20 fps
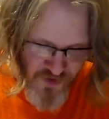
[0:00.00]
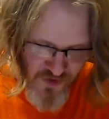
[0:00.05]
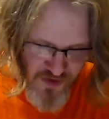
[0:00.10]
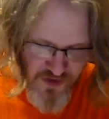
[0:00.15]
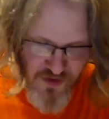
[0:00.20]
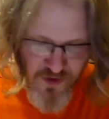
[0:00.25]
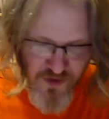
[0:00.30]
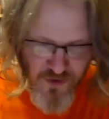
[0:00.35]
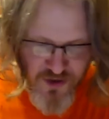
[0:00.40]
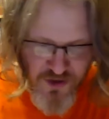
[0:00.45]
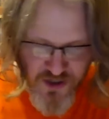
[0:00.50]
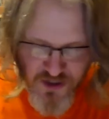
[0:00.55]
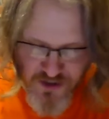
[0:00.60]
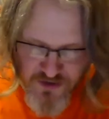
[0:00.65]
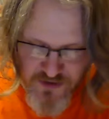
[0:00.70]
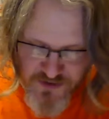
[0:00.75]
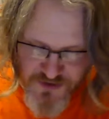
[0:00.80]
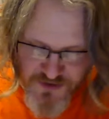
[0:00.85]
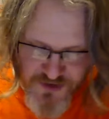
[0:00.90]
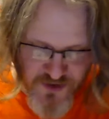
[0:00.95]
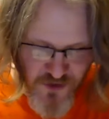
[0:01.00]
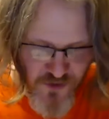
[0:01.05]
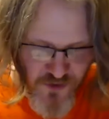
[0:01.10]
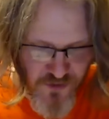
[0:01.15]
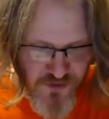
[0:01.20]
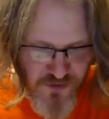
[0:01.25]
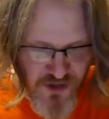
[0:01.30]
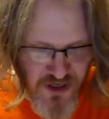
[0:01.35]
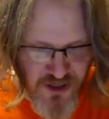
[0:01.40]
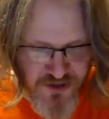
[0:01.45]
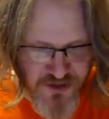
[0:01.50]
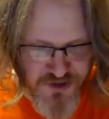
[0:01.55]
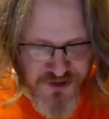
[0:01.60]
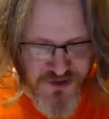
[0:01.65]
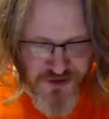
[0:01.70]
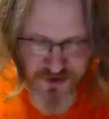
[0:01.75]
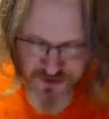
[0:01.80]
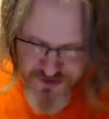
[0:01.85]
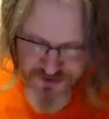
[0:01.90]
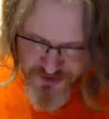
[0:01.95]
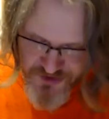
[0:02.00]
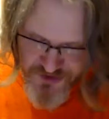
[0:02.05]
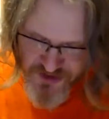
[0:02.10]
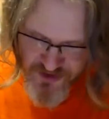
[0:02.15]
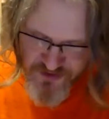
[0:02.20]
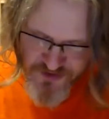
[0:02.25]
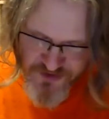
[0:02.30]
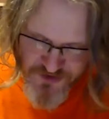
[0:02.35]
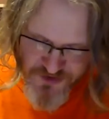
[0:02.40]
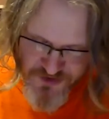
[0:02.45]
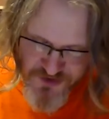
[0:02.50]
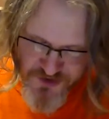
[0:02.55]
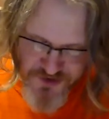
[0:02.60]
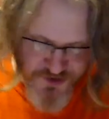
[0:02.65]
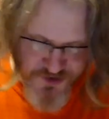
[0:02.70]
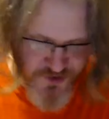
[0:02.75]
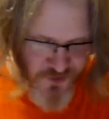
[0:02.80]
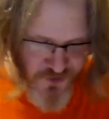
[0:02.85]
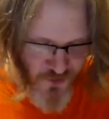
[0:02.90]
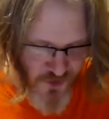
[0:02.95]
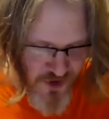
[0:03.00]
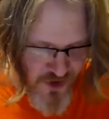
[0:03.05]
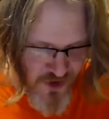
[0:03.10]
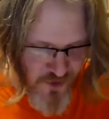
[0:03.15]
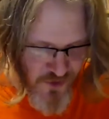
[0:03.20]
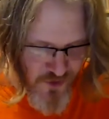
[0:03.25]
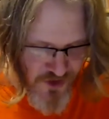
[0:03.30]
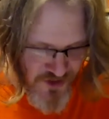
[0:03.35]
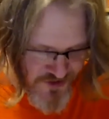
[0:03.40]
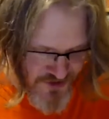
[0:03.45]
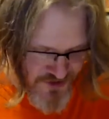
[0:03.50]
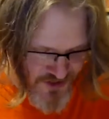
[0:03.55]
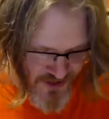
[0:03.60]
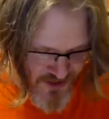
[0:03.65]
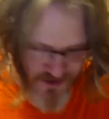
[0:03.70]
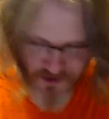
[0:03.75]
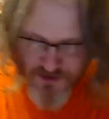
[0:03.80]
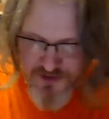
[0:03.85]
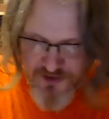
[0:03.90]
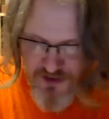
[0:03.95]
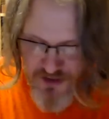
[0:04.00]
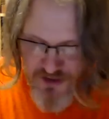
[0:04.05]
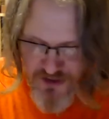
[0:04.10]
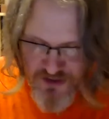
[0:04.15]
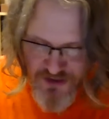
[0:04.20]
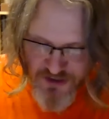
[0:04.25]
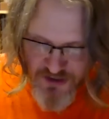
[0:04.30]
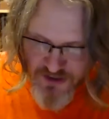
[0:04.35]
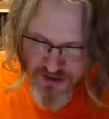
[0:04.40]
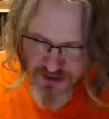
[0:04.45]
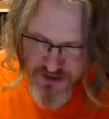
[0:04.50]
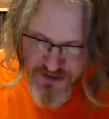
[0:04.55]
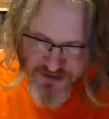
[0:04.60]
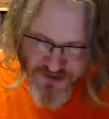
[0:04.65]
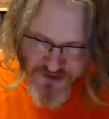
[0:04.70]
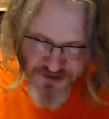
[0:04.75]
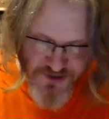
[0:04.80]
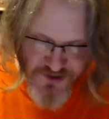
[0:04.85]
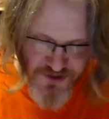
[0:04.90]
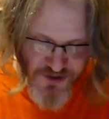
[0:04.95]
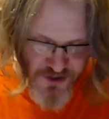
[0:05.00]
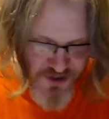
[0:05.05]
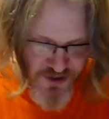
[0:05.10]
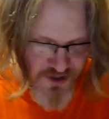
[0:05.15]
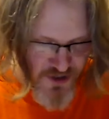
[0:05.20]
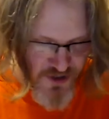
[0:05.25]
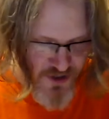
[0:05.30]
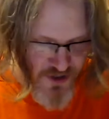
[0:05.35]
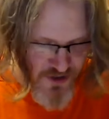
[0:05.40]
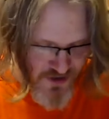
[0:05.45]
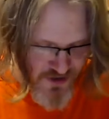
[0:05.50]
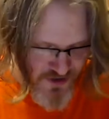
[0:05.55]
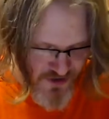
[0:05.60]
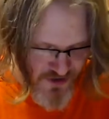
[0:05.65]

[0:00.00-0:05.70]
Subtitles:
Okay, so monsters. Now this is where I want to take a look and see.